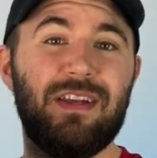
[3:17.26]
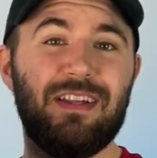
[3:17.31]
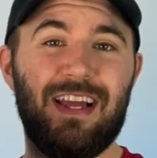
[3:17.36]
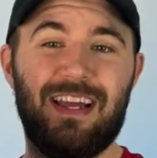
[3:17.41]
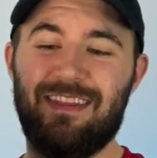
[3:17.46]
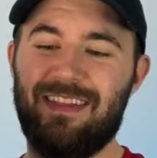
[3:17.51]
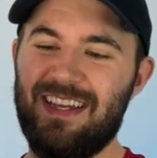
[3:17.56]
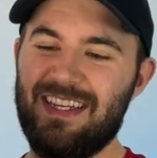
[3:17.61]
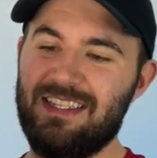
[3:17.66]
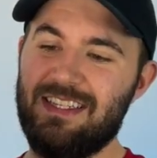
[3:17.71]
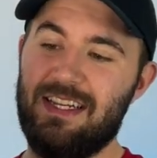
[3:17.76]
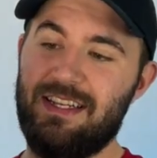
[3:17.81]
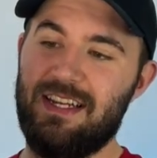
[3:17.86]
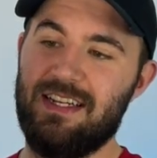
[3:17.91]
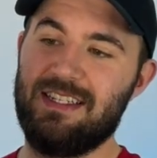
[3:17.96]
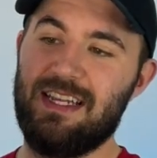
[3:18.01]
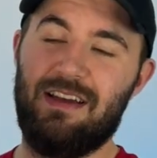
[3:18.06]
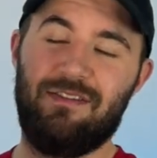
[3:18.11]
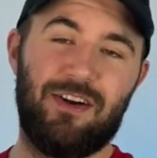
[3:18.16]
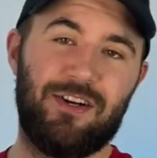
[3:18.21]
like this that
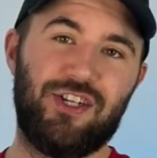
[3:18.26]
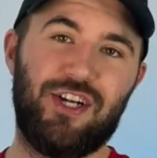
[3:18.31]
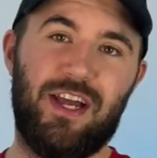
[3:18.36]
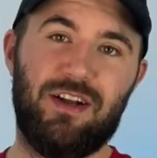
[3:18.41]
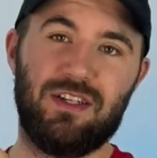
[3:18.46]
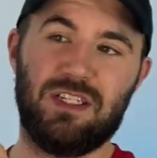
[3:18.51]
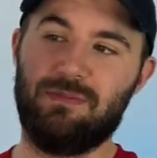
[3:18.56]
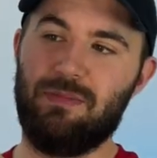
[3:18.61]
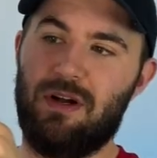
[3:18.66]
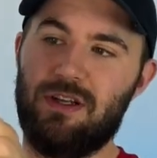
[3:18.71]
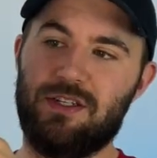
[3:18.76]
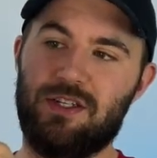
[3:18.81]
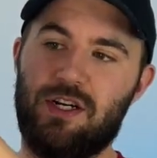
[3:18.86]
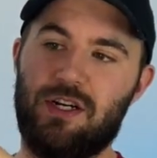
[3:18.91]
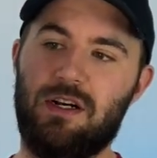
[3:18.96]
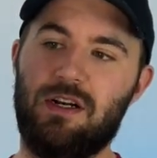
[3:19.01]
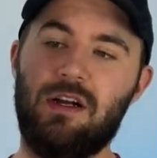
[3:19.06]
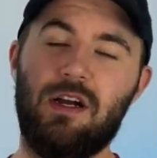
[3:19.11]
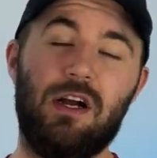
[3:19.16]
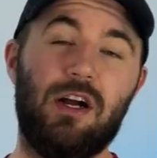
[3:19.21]
does have our channel
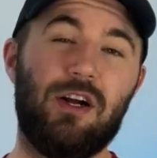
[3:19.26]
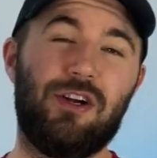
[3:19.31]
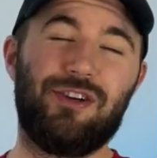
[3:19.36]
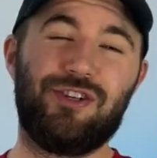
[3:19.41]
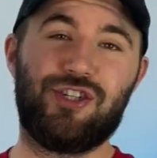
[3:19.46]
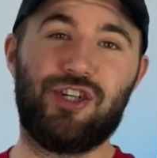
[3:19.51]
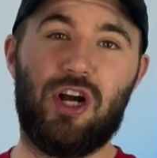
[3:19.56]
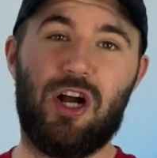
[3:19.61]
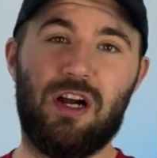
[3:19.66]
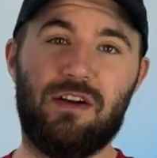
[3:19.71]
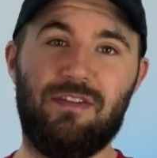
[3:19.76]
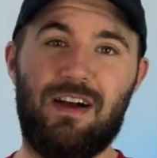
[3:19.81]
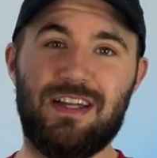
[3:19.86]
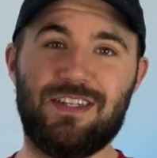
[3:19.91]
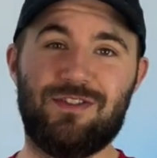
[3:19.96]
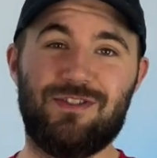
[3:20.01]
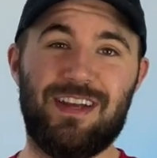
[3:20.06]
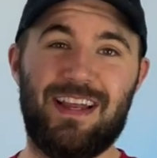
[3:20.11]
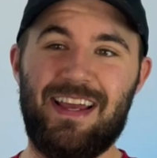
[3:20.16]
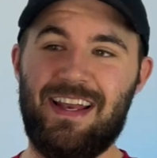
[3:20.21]
sponsor shock
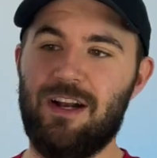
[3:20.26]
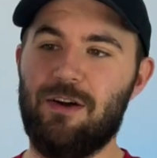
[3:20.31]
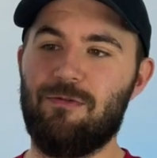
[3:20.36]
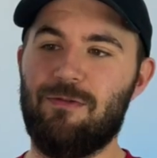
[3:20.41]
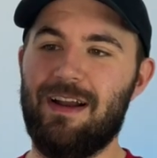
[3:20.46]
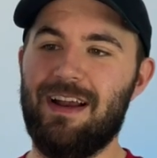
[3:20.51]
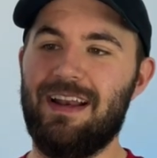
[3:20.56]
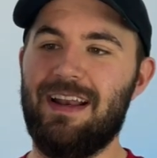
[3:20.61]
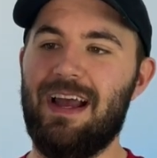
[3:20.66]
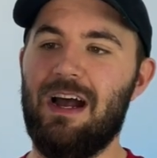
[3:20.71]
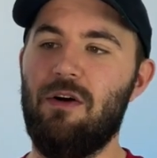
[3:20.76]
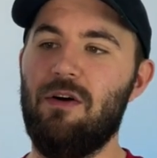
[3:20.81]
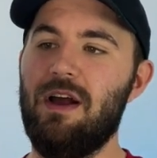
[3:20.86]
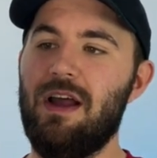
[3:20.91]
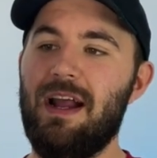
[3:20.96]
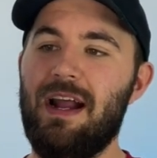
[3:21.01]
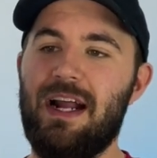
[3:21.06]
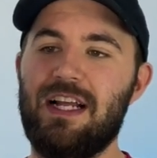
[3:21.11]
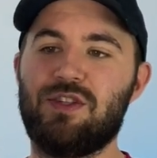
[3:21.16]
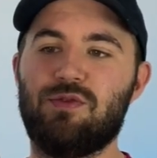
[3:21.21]
visors in it right now,
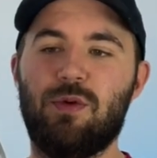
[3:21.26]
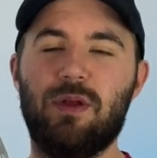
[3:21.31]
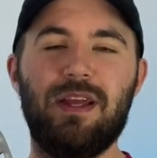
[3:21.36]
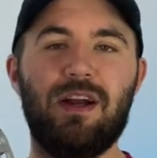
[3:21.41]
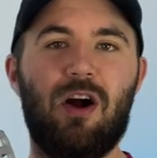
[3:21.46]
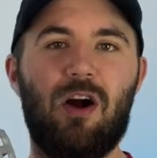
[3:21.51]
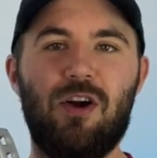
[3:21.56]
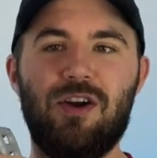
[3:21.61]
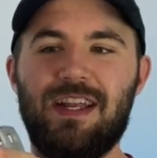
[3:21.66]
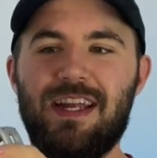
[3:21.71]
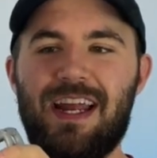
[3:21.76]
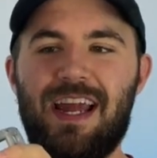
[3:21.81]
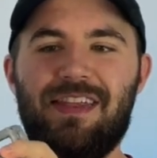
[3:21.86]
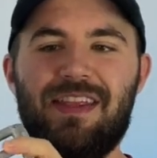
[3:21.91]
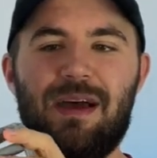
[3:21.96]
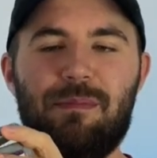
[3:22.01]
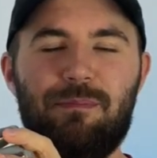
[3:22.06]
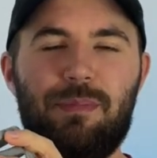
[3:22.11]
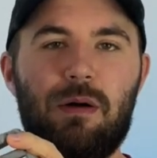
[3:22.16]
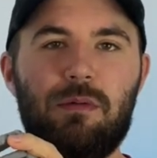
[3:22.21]
it's really hard to get
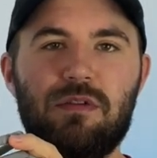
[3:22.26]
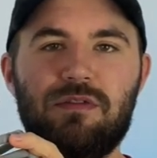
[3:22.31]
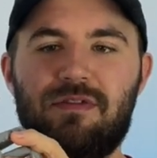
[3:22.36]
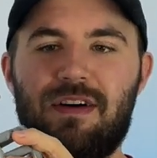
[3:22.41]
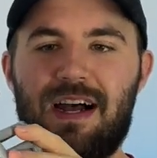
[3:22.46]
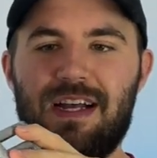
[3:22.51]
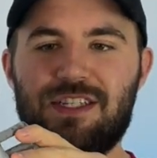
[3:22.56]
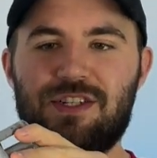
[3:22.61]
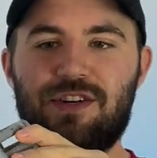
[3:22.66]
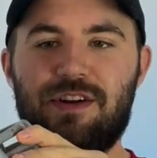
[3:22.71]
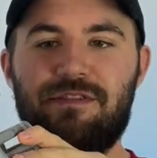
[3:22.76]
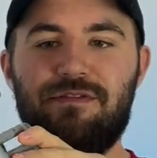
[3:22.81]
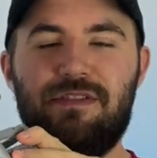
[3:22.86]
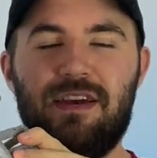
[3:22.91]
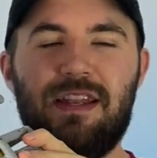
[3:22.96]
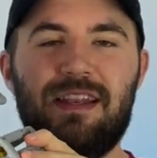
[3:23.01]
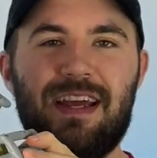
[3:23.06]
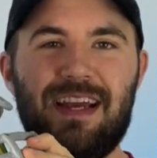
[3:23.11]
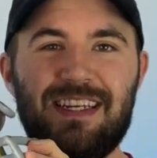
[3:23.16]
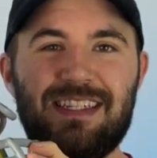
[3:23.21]
that bubbled visor to
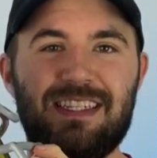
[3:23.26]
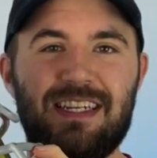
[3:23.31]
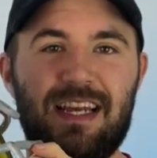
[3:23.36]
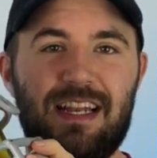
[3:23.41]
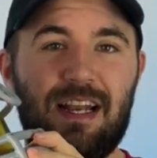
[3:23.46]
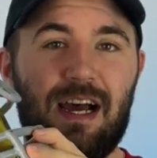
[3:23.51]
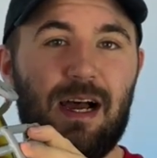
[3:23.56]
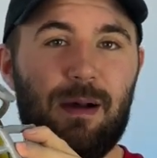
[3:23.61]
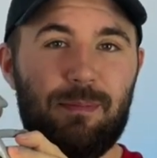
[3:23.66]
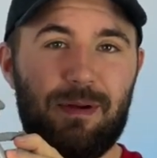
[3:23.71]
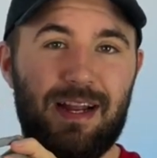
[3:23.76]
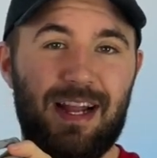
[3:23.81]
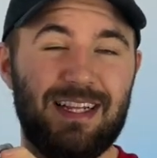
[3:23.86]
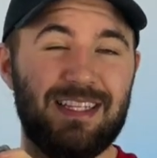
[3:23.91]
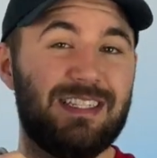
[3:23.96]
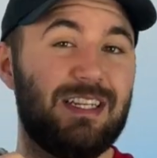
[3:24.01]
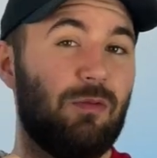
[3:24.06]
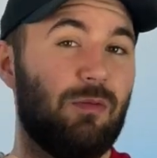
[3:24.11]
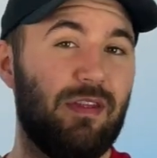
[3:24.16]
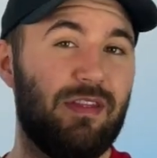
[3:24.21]
fit nice and up
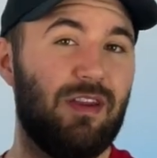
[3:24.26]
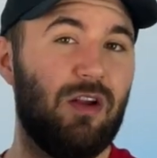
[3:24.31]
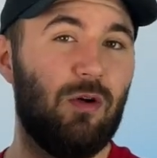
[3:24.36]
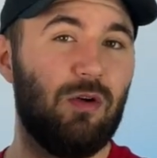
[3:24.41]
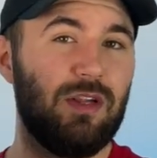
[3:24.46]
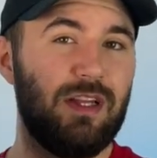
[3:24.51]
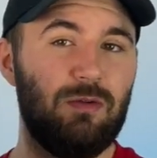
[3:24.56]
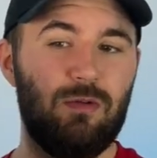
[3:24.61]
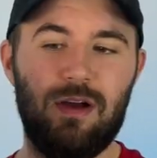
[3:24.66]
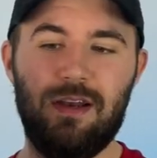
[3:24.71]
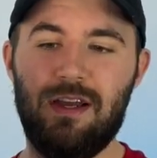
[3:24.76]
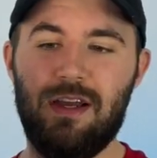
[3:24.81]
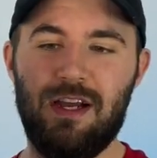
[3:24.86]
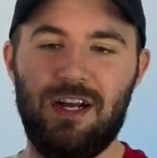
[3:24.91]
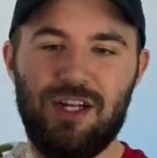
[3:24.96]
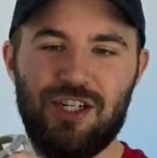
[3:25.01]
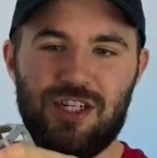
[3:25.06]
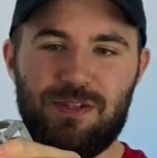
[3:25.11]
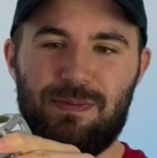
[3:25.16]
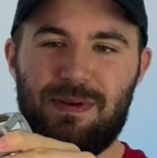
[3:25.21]
against it with an Oakley one,
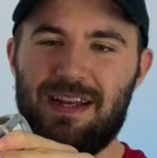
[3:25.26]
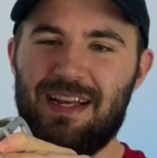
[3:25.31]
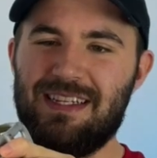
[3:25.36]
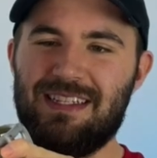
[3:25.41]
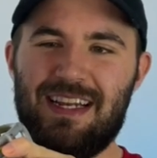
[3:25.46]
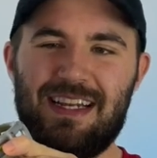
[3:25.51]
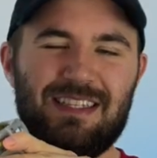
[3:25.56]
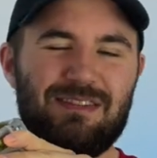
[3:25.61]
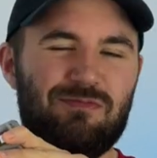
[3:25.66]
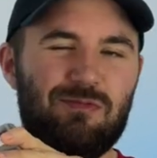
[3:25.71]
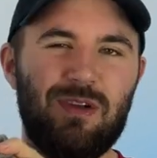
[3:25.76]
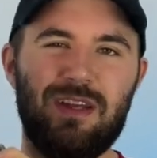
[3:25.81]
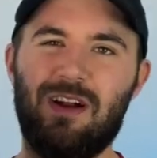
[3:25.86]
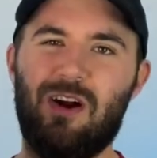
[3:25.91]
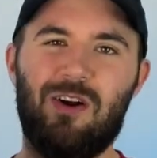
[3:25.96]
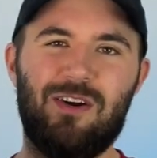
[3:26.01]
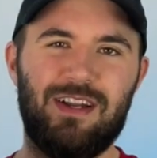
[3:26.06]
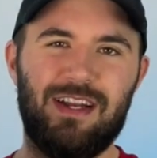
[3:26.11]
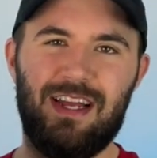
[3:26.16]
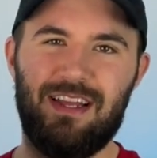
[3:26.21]
just because it's really
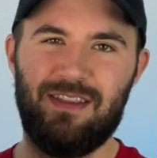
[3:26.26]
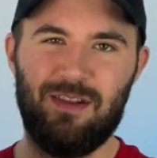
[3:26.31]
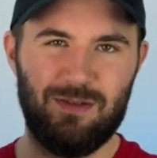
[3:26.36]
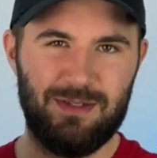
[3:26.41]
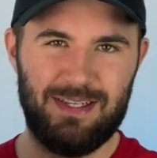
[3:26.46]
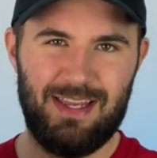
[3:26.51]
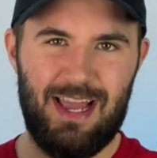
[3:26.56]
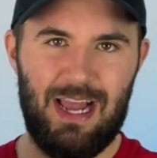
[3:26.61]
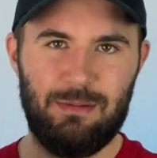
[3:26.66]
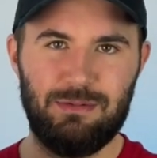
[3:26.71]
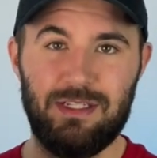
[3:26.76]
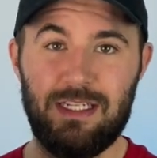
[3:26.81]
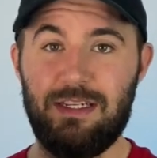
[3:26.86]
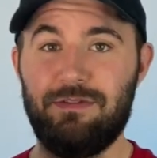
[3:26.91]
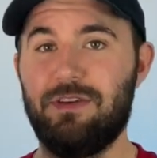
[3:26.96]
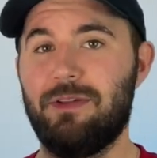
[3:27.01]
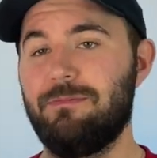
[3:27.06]
hard to get those gaps even.